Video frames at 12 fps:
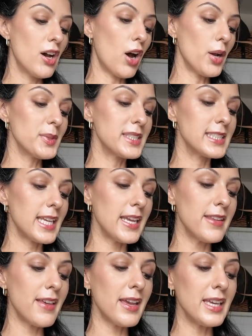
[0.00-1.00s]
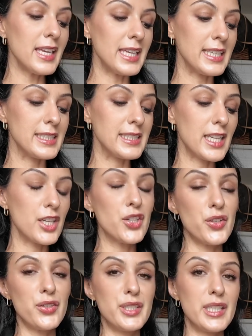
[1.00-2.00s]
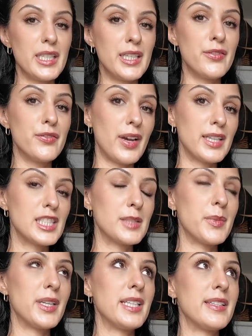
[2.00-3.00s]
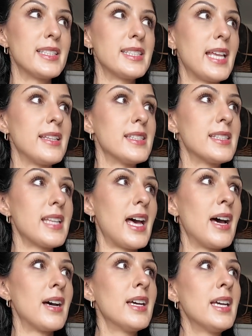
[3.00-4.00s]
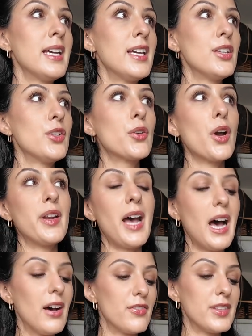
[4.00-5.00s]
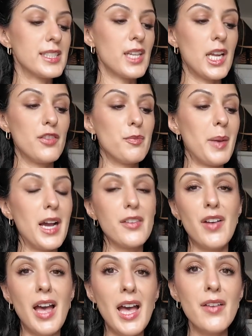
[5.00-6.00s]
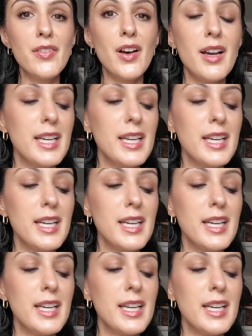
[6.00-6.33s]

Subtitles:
I would say that it is a good investment in the sense that you're going to have this kind of bag forever.